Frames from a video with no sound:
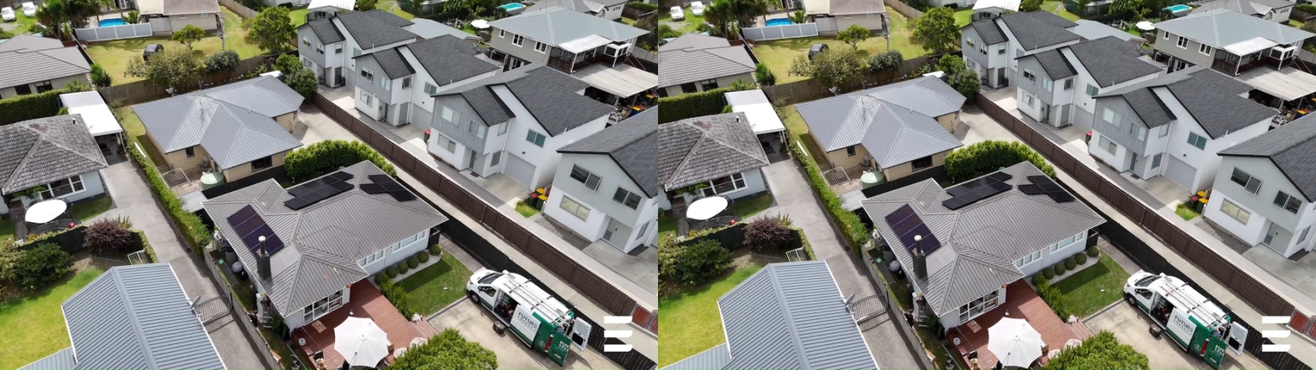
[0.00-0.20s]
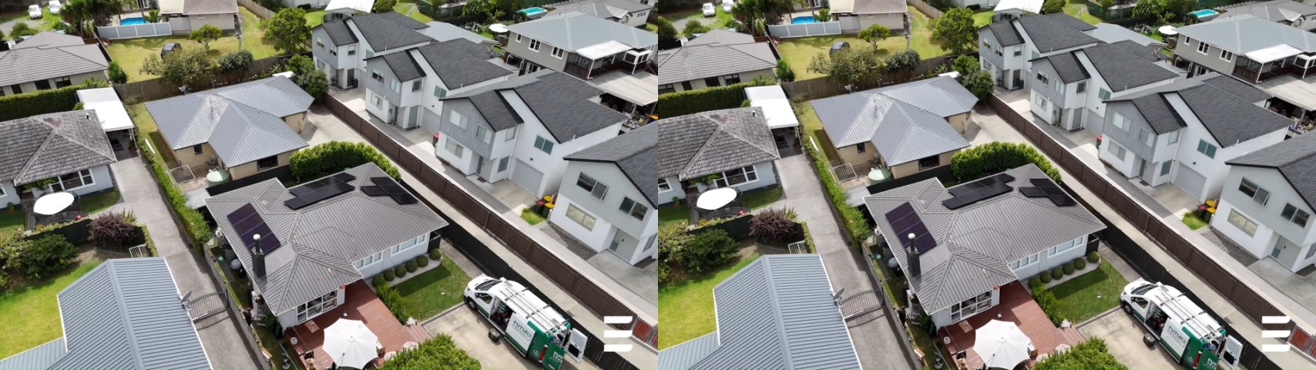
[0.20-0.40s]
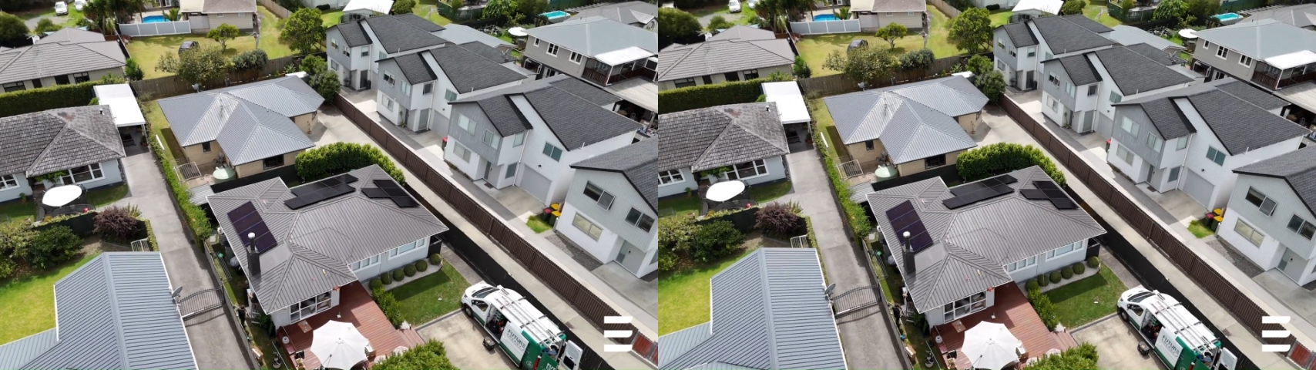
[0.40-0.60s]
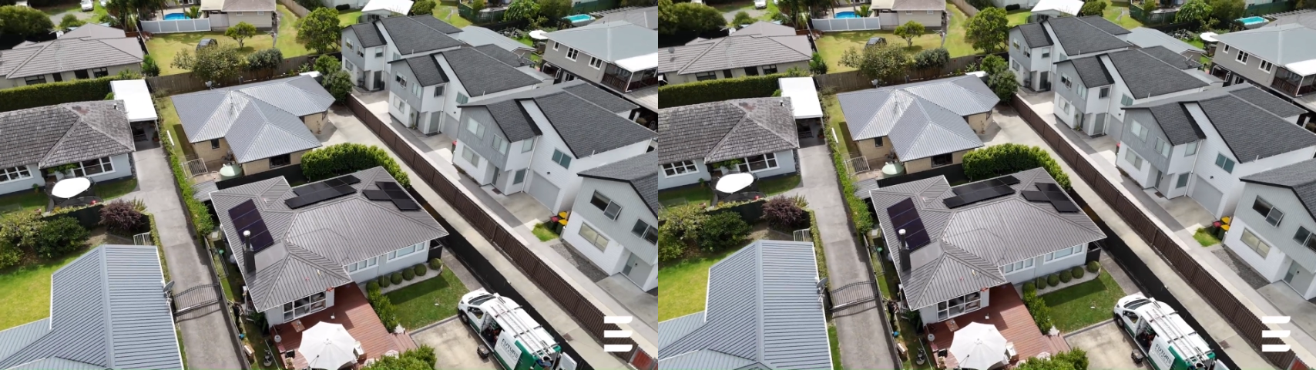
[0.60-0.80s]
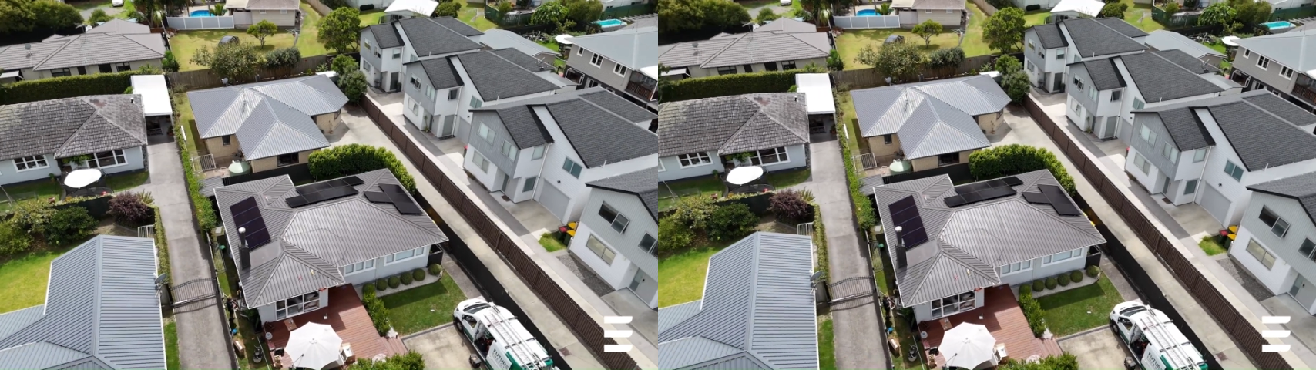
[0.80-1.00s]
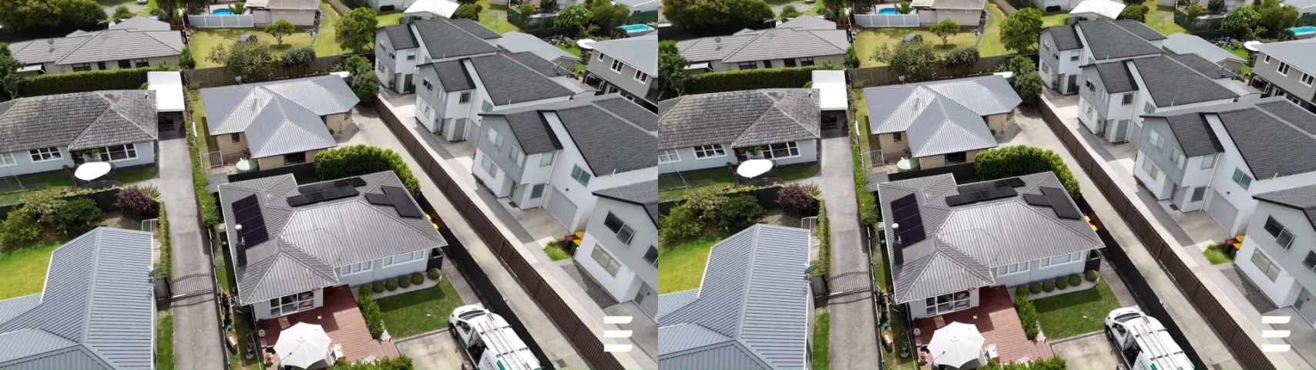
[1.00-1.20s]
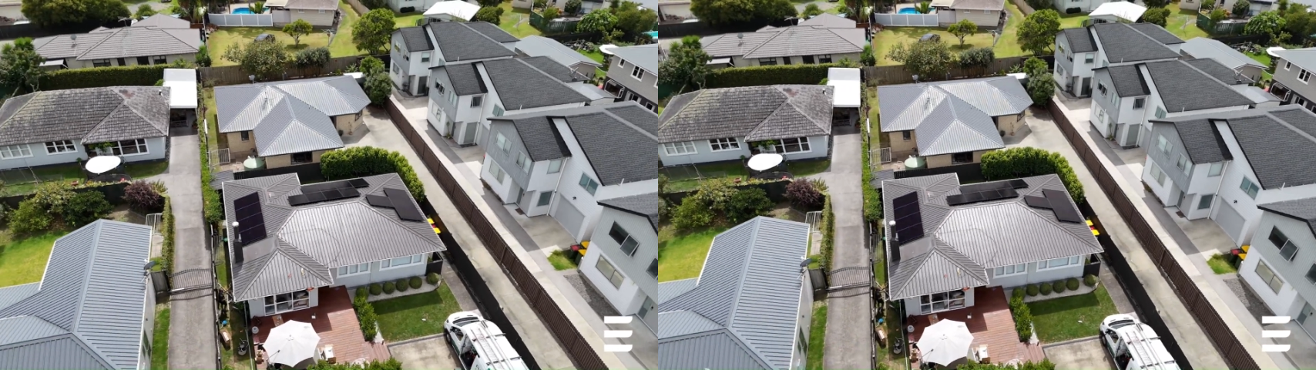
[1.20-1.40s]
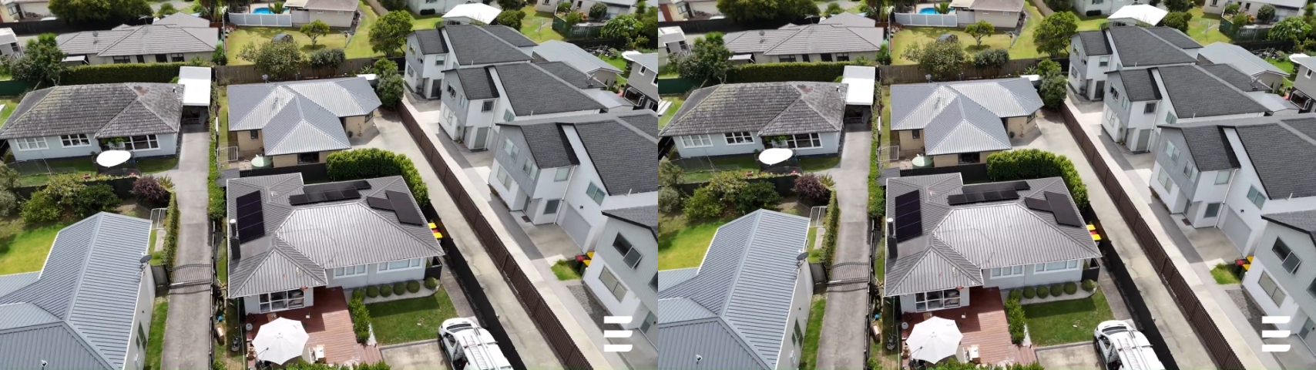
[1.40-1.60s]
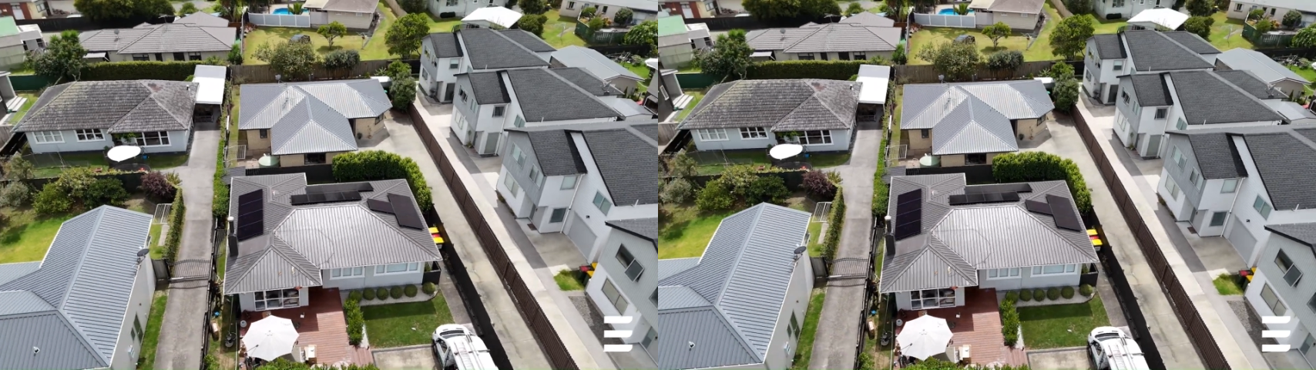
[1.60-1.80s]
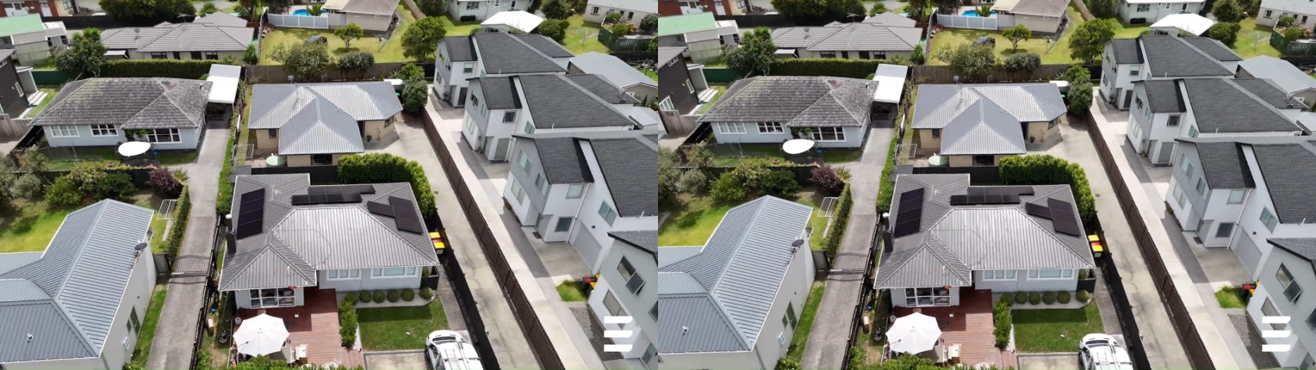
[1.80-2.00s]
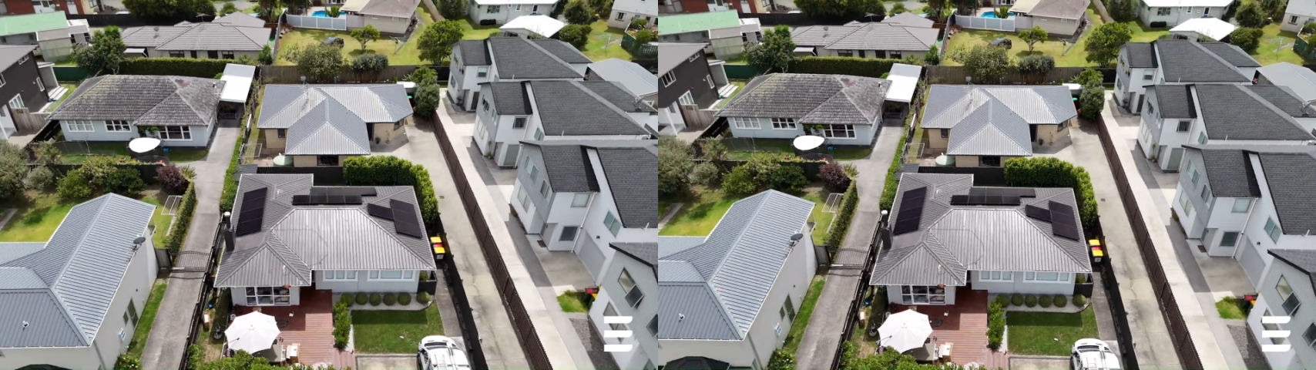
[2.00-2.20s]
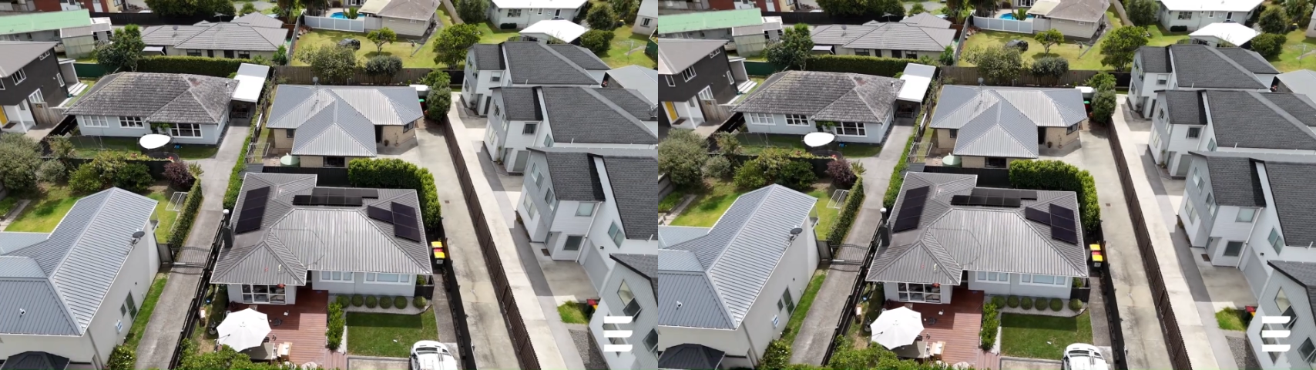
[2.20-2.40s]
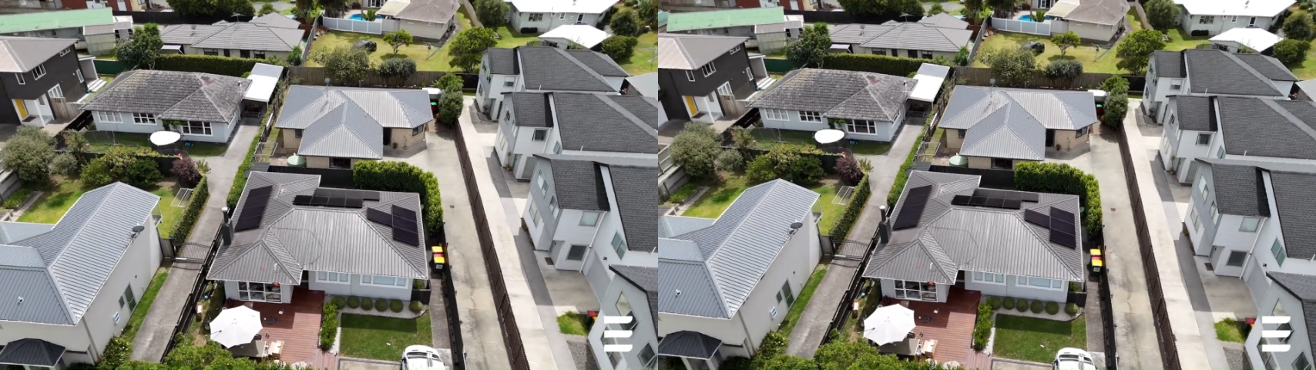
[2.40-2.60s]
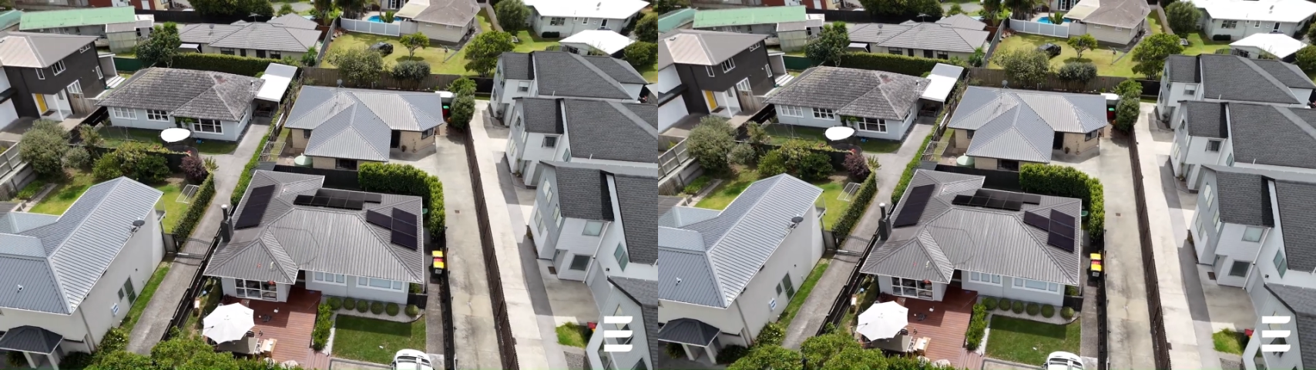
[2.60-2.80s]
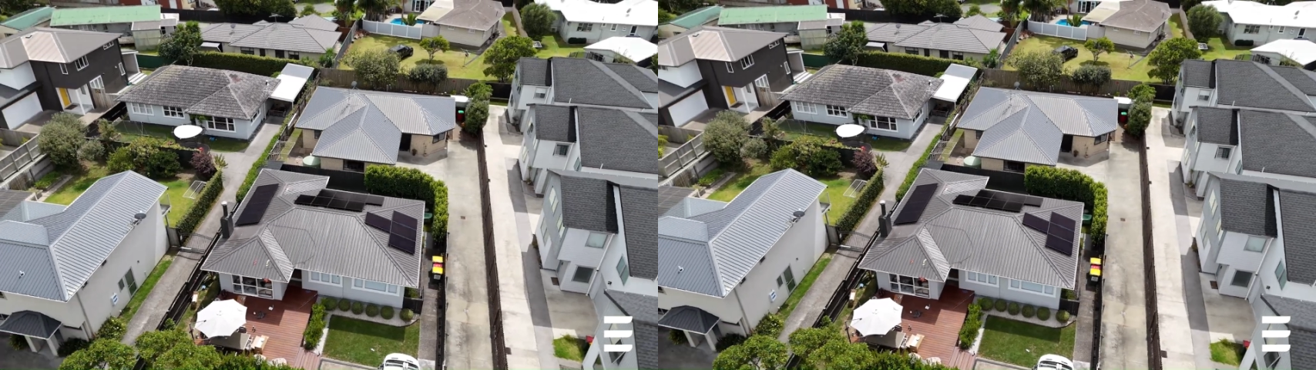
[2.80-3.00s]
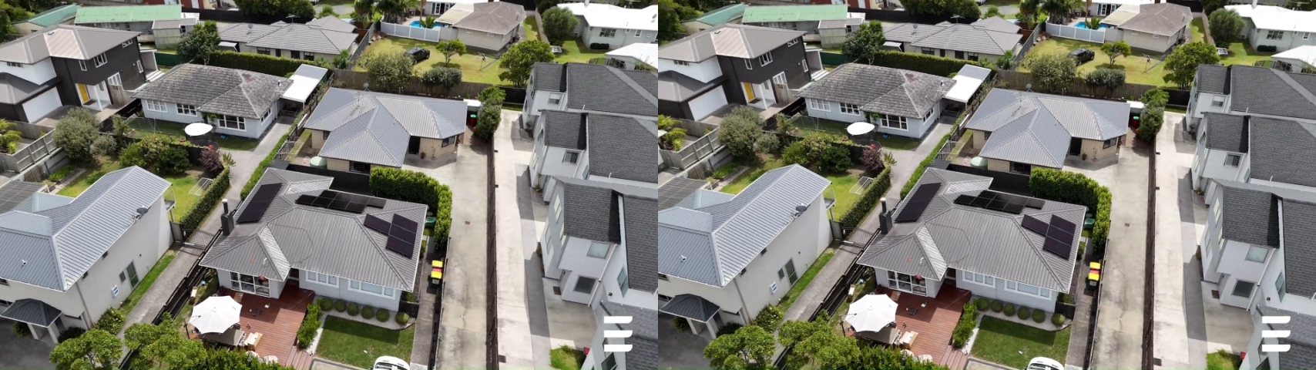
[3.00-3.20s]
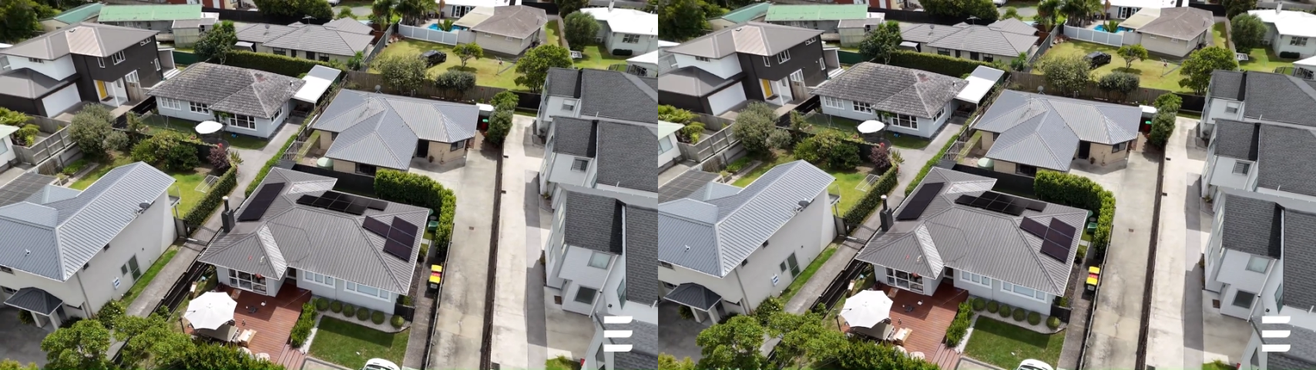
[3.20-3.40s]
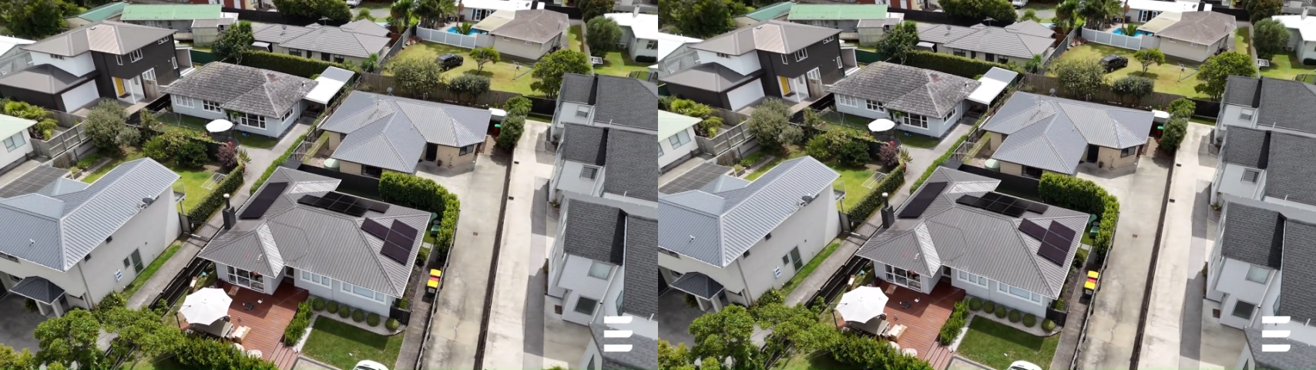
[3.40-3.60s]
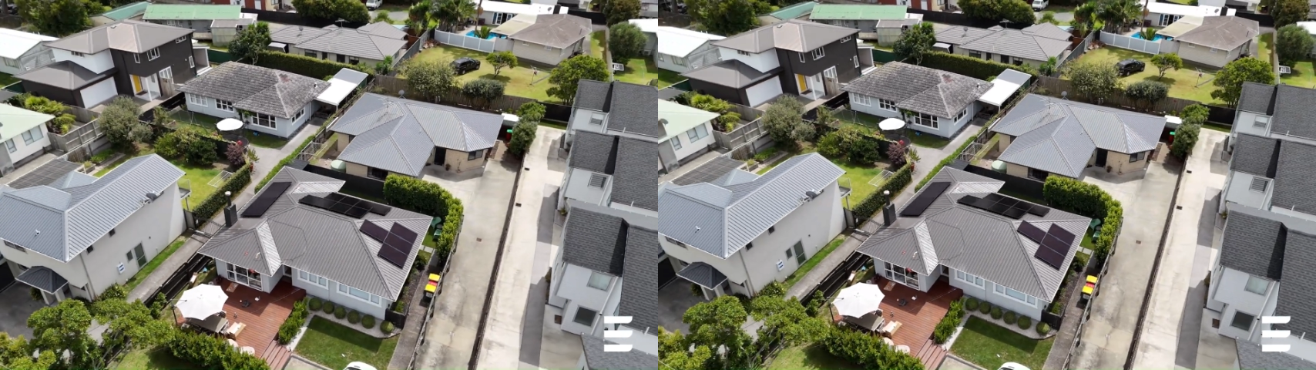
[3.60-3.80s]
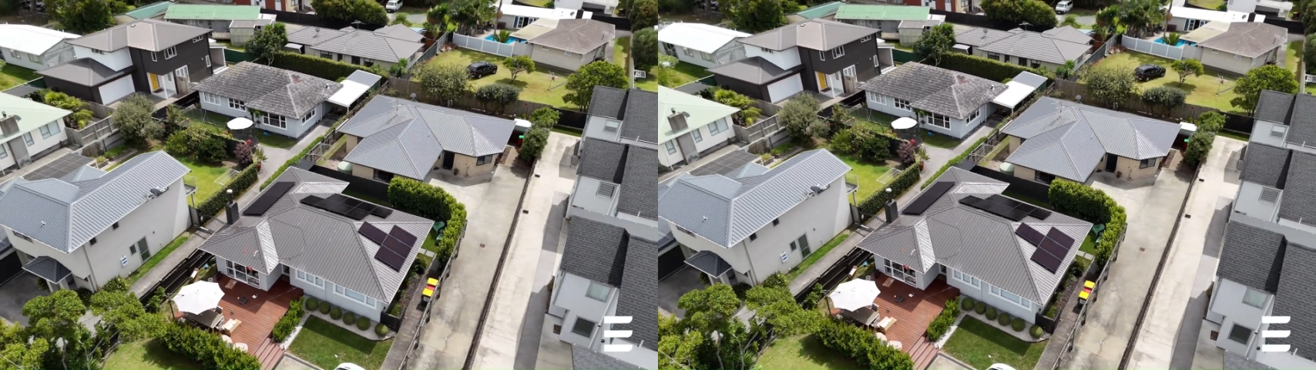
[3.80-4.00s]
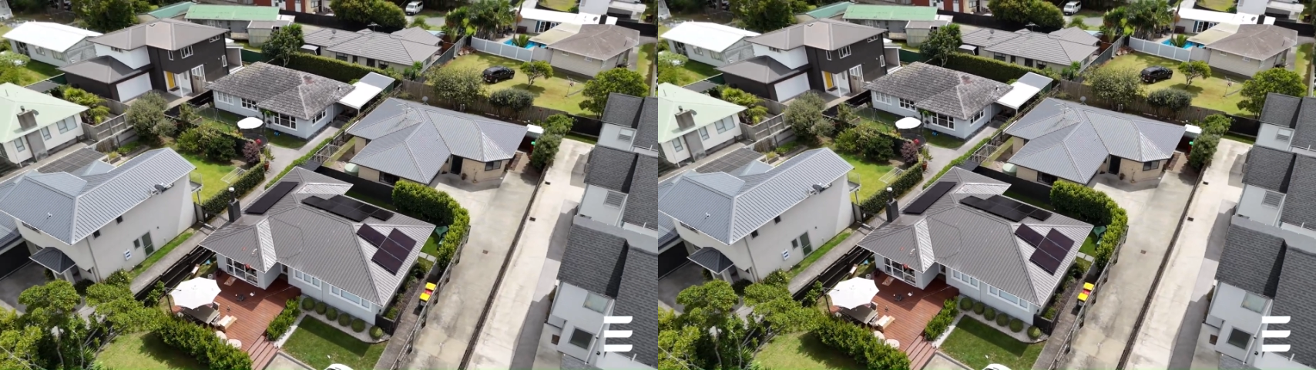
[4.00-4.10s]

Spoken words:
[unreadable: no face in view]